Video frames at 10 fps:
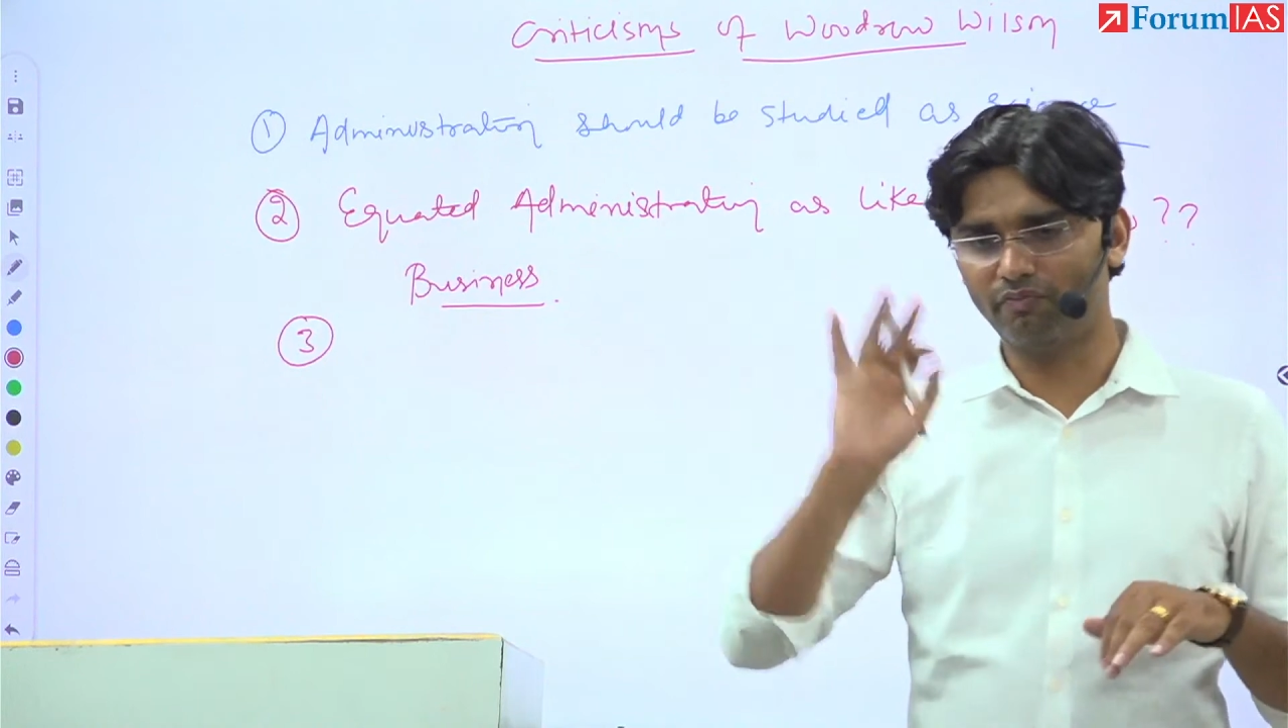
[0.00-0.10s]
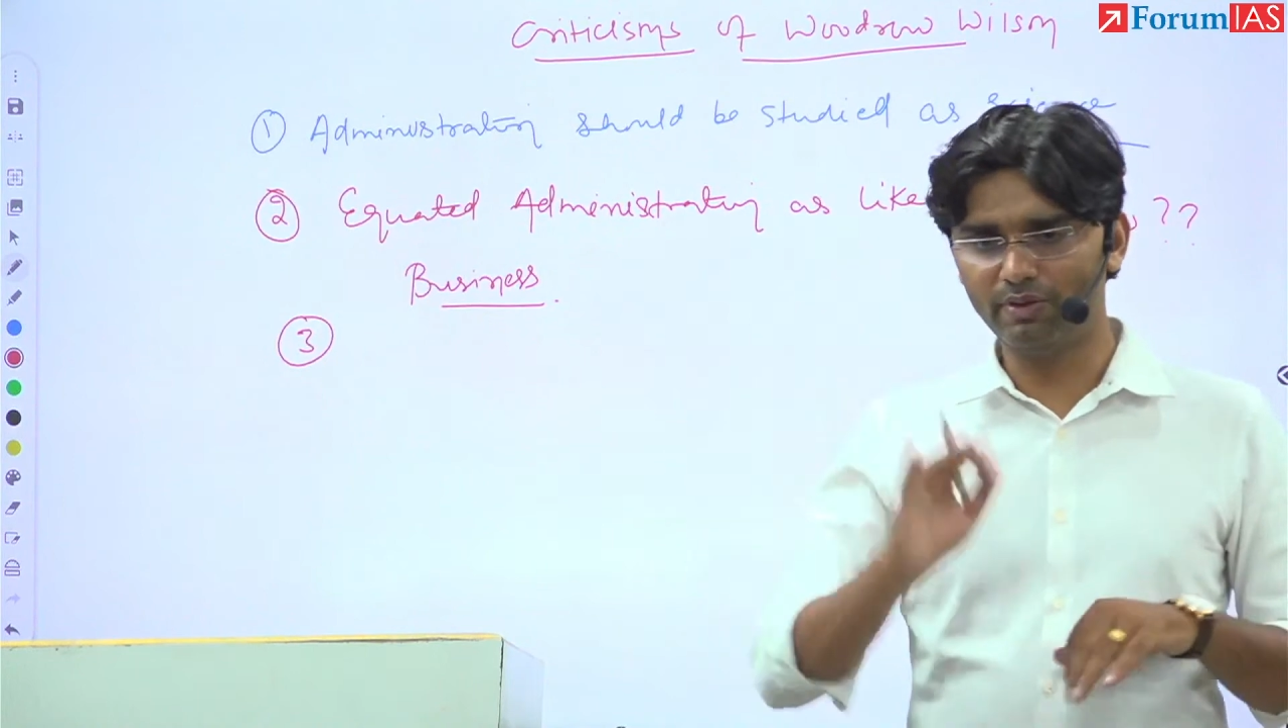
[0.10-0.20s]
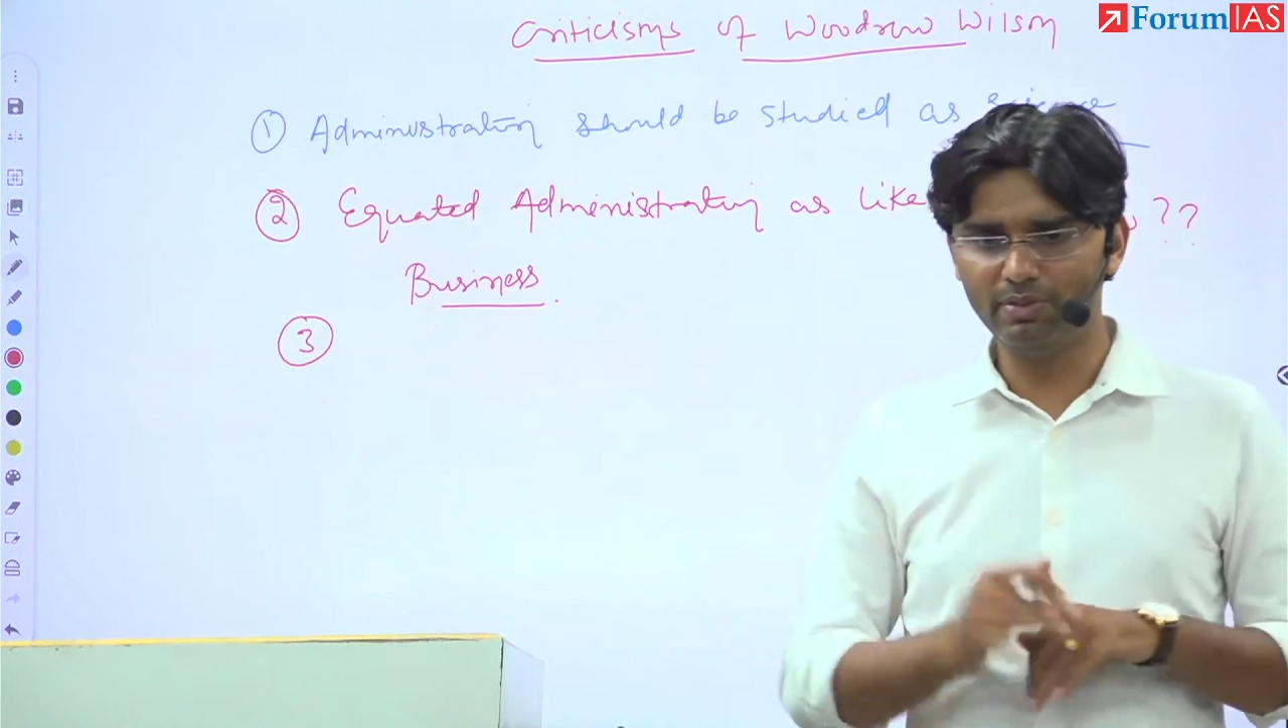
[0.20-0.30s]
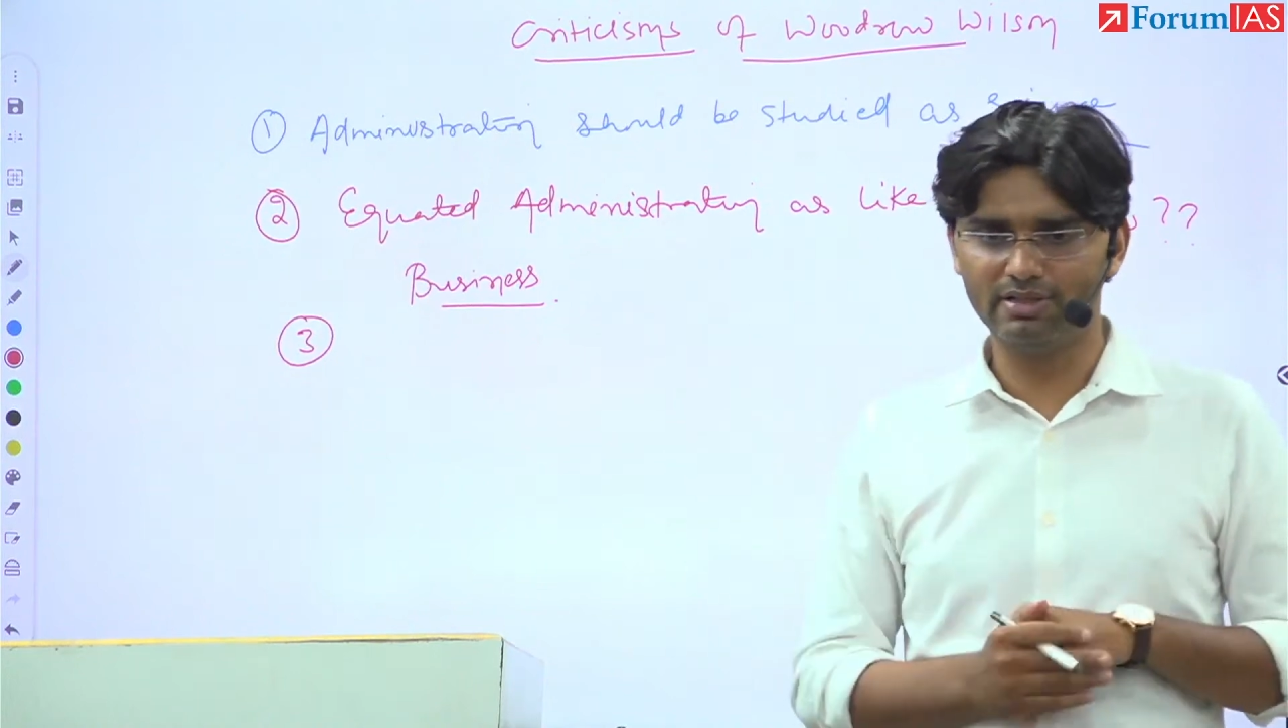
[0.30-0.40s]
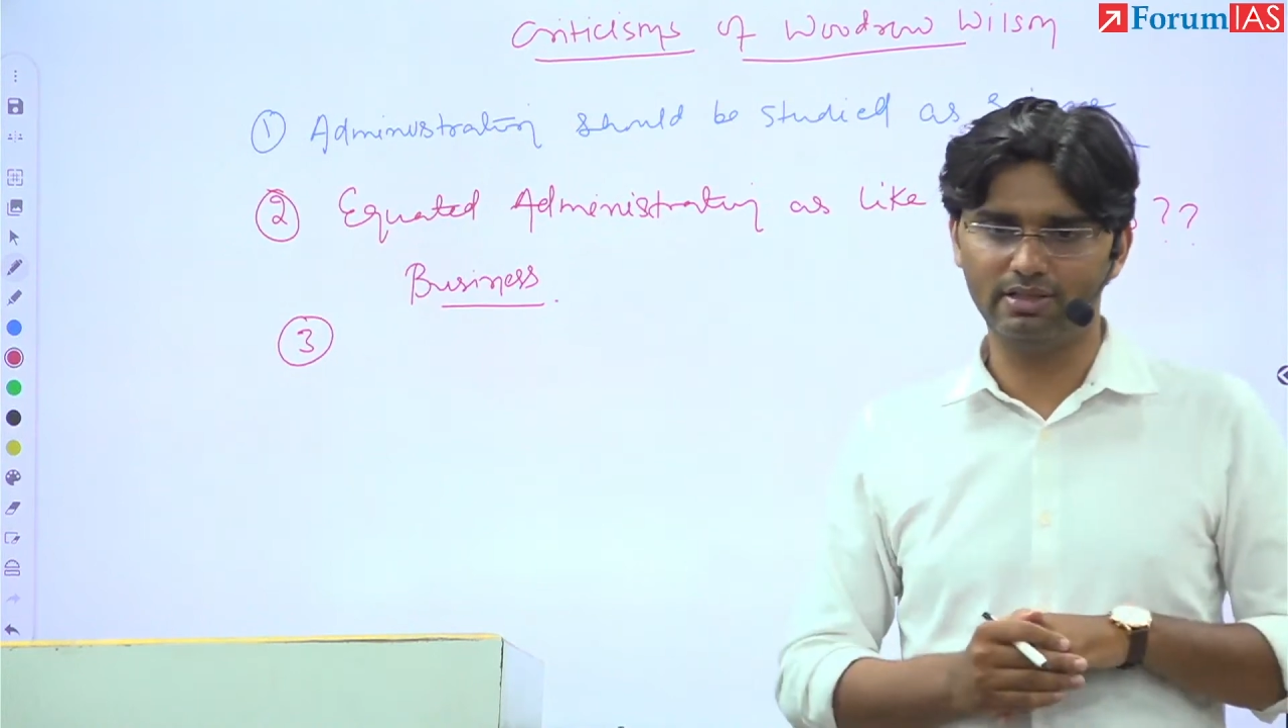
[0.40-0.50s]
the
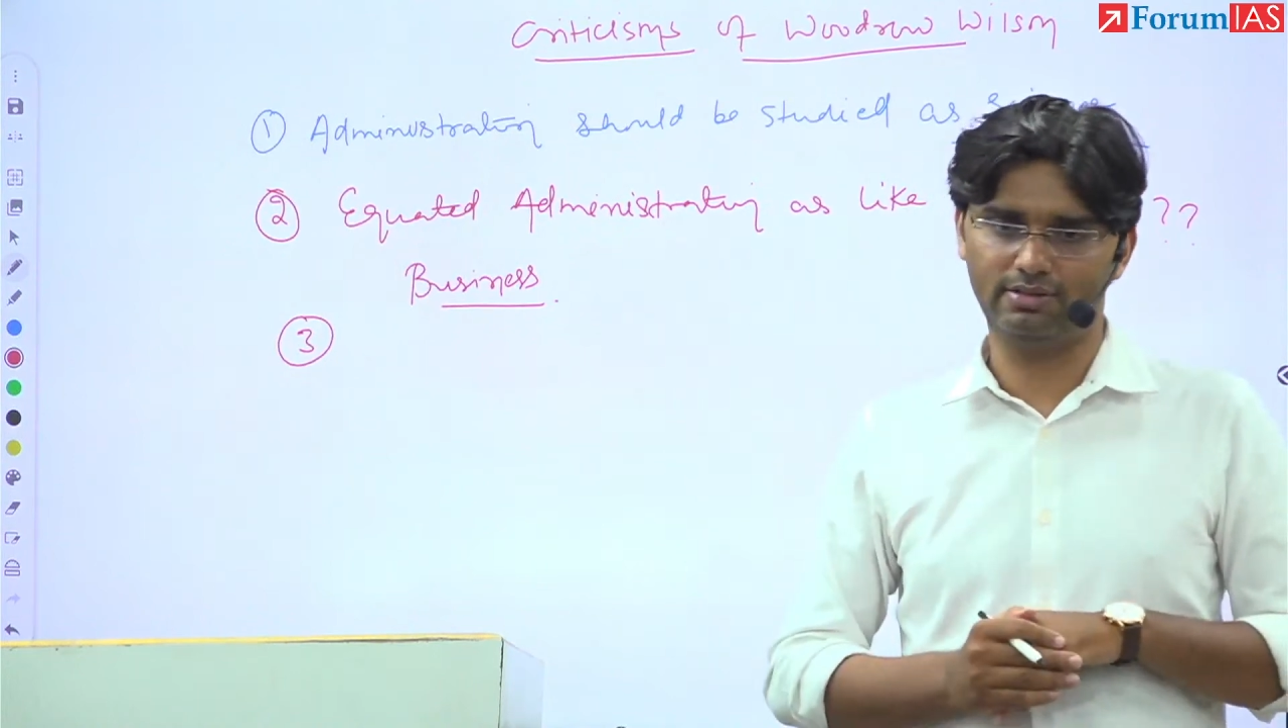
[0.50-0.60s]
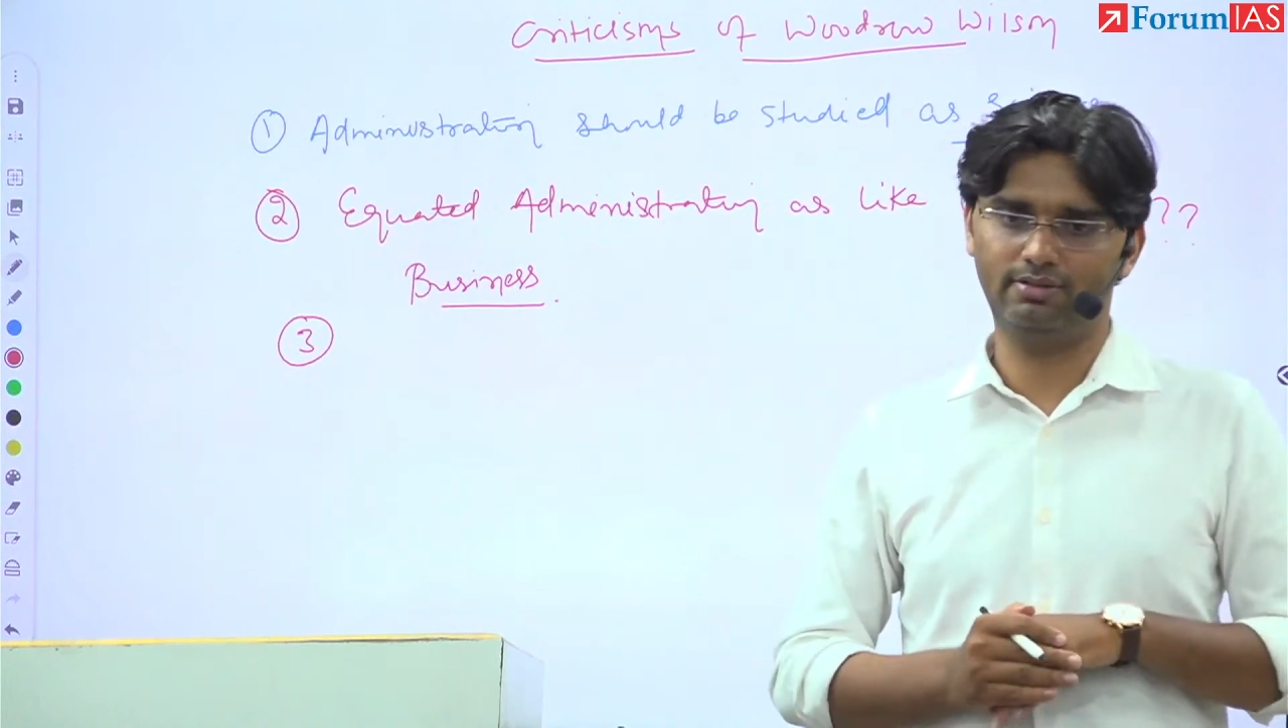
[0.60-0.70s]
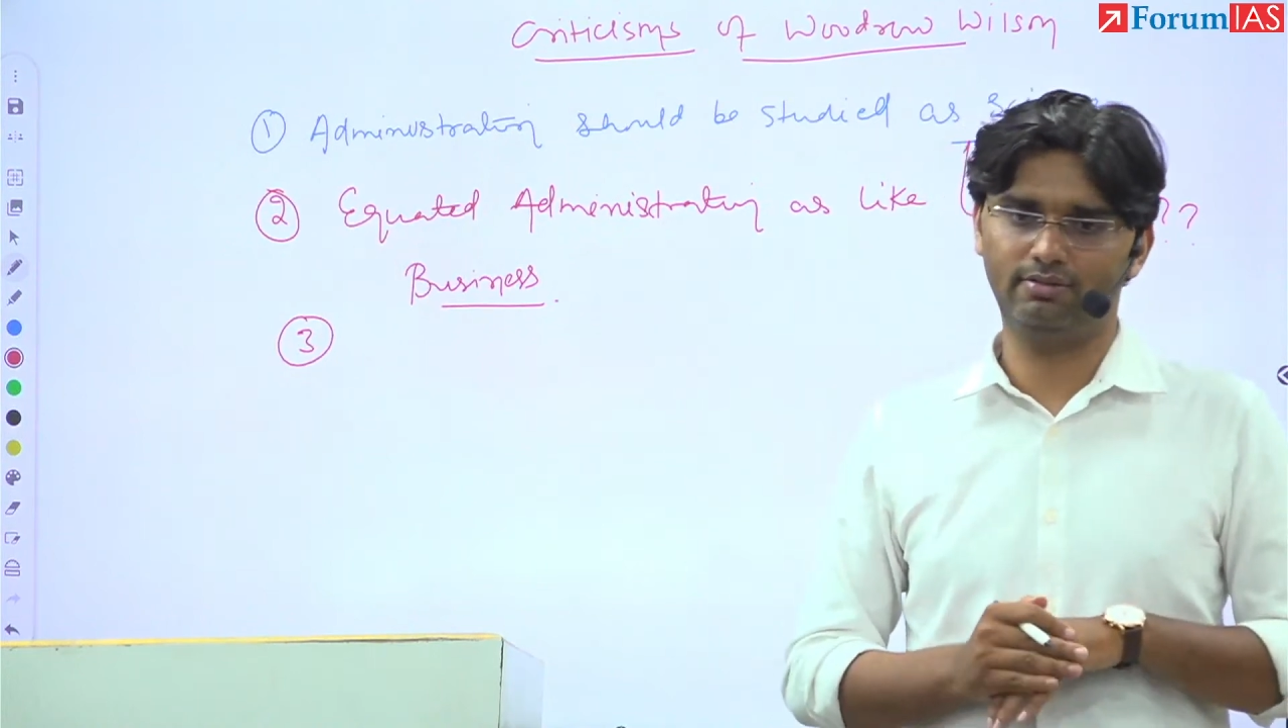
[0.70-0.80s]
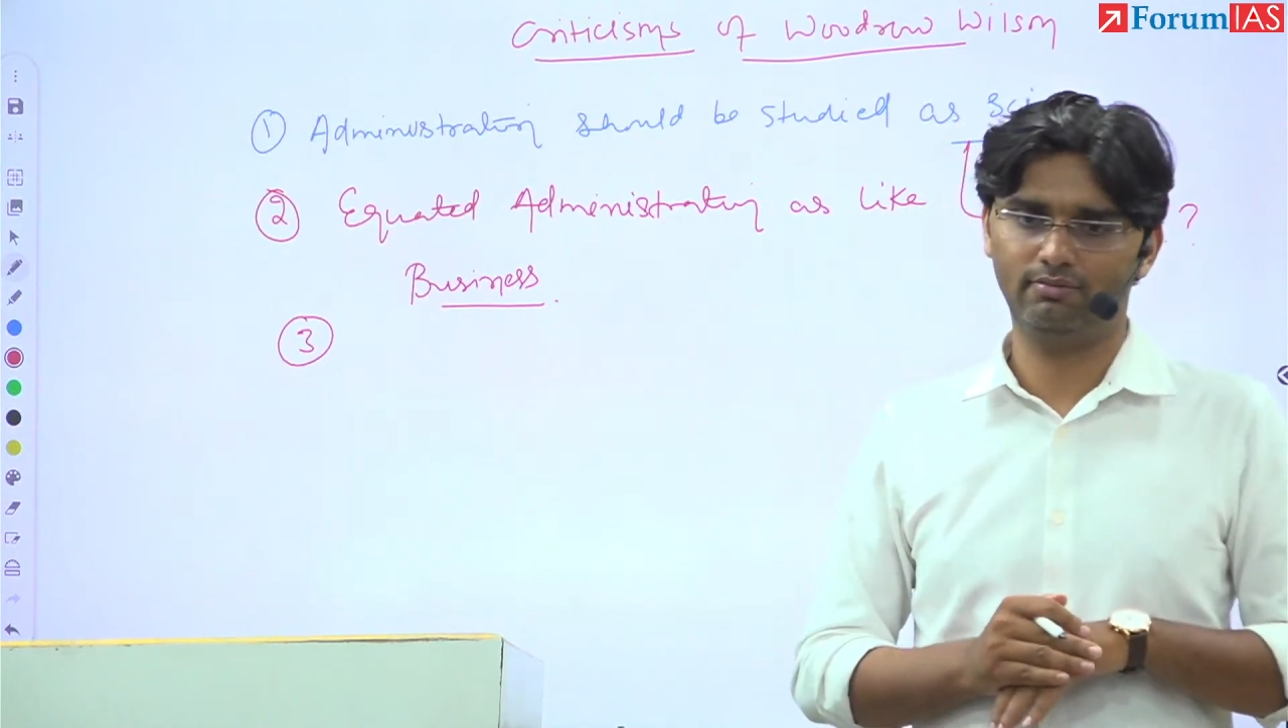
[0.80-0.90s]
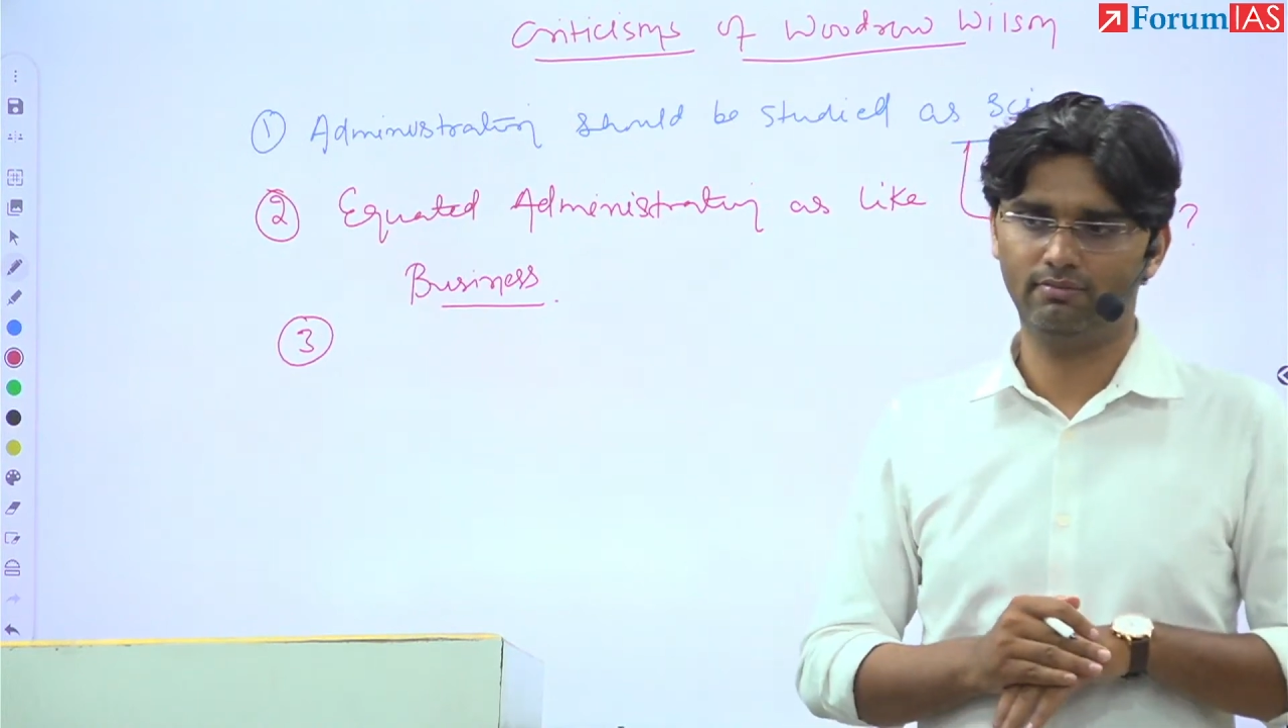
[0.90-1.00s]
business.